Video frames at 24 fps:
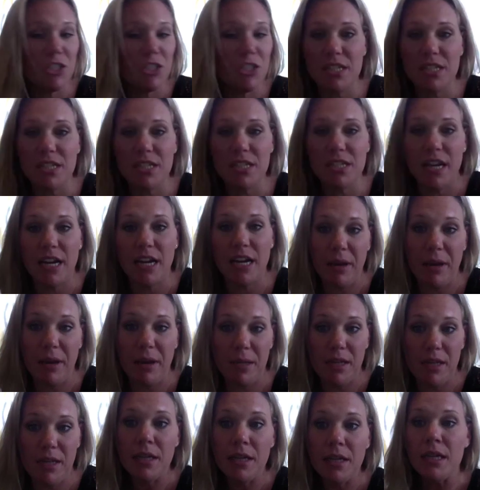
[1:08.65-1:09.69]
just had a
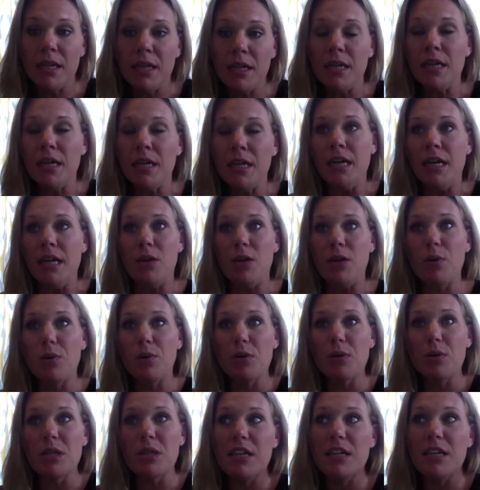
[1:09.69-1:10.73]
baby. And we
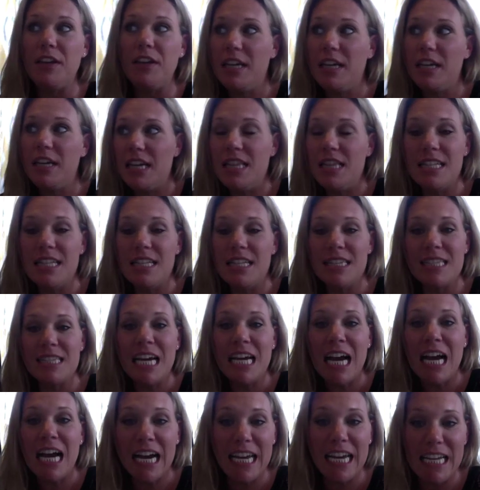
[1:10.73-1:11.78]
were living in this
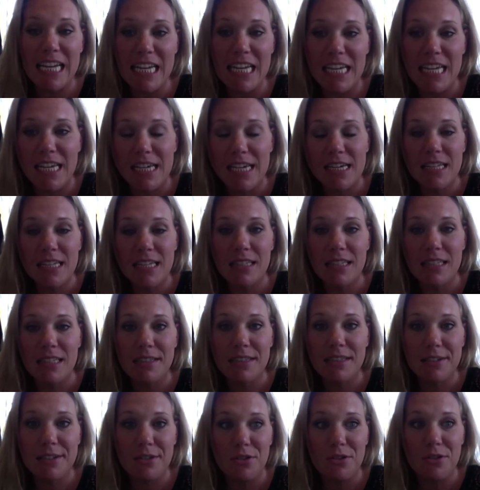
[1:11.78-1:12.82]
tiny
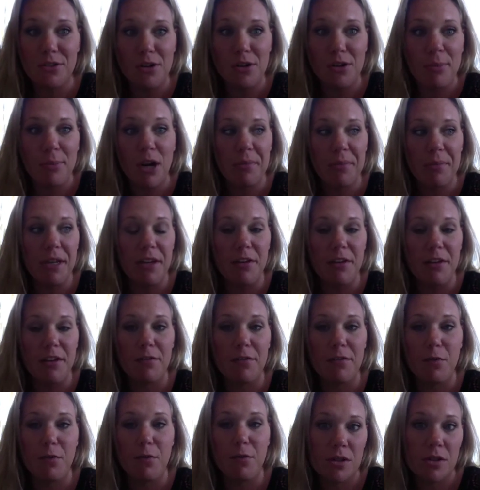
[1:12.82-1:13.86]
little apartment in
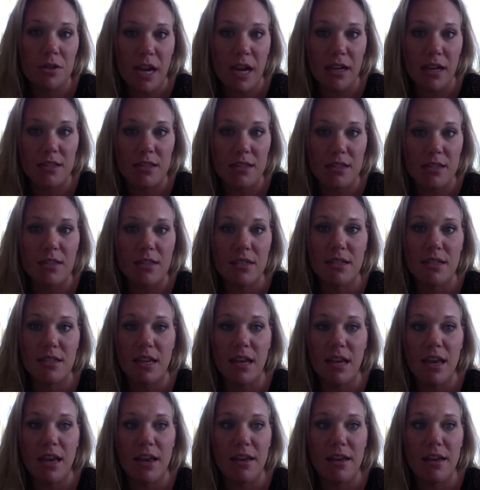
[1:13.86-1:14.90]
Fort Worth,
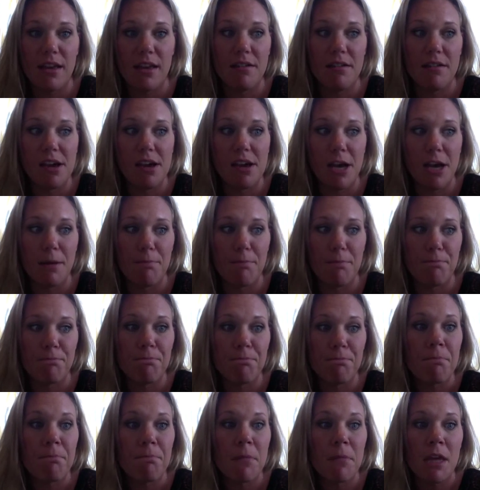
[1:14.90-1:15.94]
Texas. And
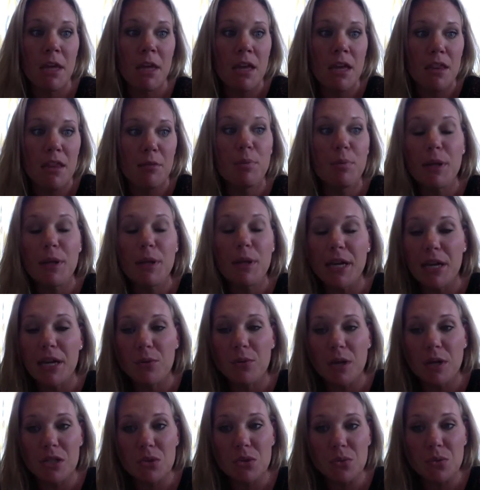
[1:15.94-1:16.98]
the plan
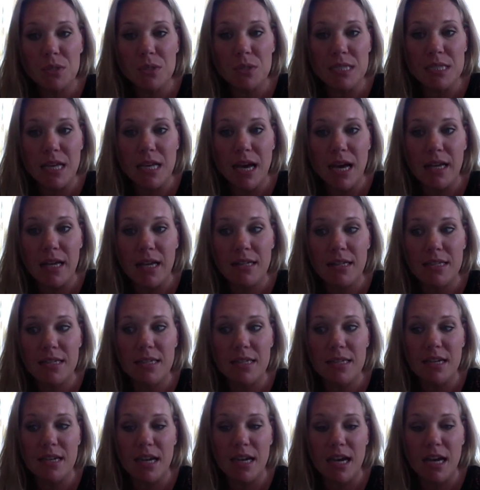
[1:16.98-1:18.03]
was that
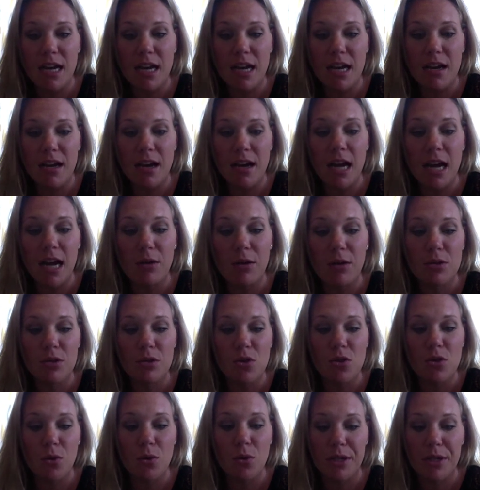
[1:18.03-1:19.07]
I was
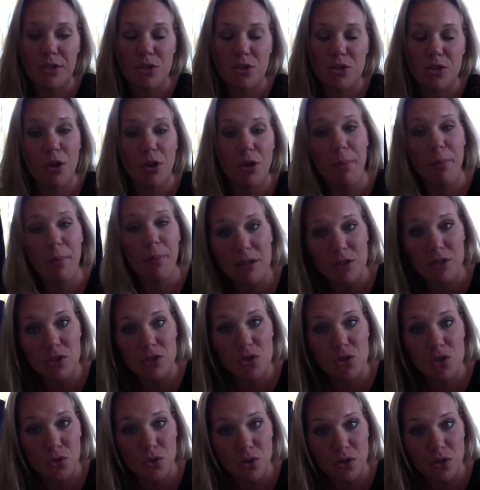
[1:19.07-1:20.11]
going to go back to
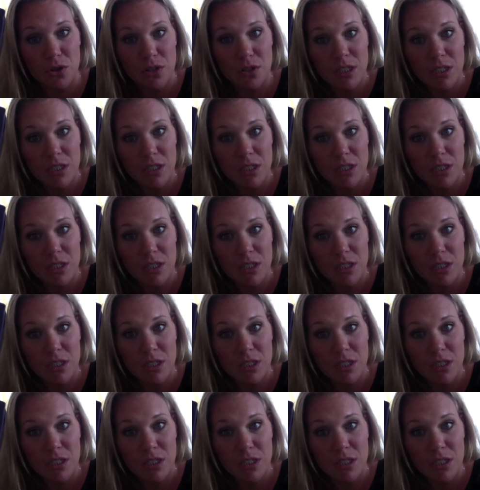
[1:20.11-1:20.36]
school